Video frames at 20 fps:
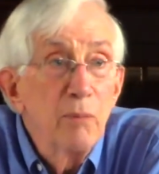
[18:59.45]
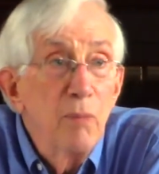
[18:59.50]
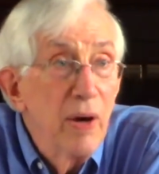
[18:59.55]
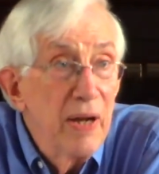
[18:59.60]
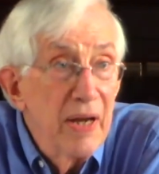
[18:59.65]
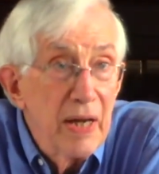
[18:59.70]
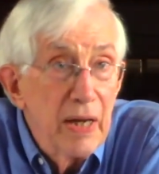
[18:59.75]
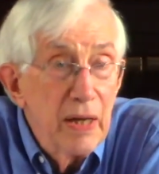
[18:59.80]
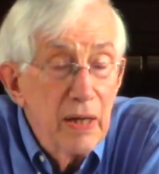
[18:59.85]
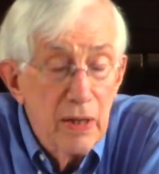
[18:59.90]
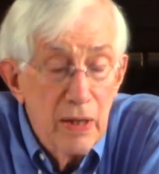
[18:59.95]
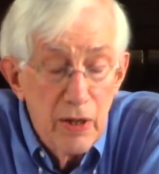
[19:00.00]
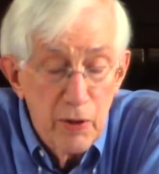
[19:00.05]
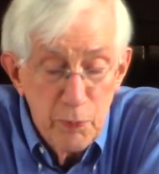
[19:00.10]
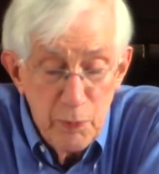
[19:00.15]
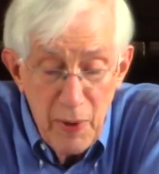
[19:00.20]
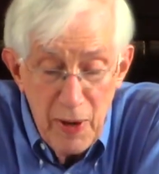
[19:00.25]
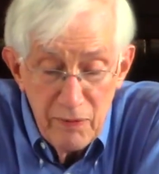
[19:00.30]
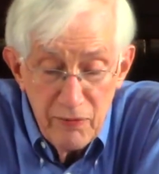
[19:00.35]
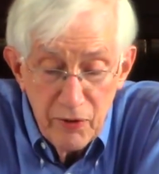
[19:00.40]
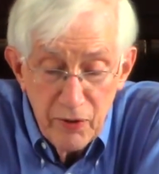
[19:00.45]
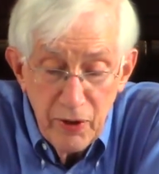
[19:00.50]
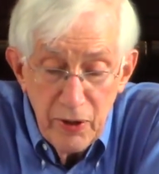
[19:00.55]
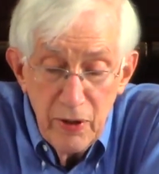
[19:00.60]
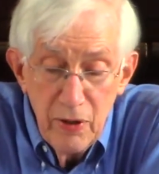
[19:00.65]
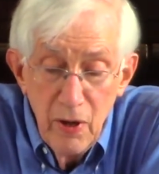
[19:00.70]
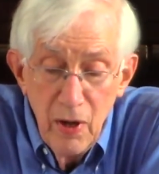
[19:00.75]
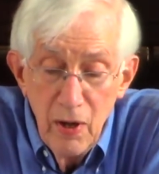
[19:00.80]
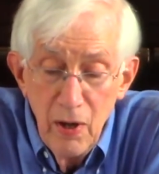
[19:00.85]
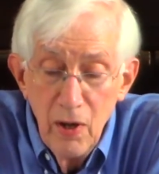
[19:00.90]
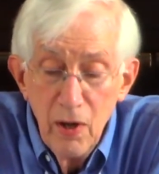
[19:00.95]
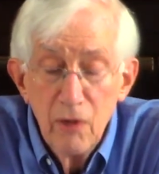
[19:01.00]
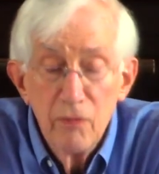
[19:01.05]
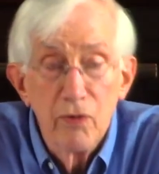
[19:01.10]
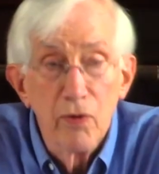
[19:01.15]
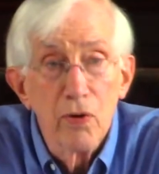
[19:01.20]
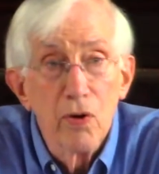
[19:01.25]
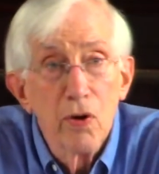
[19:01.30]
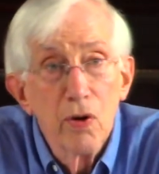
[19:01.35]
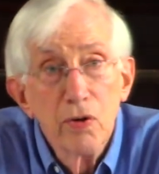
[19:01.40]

money in its poverty for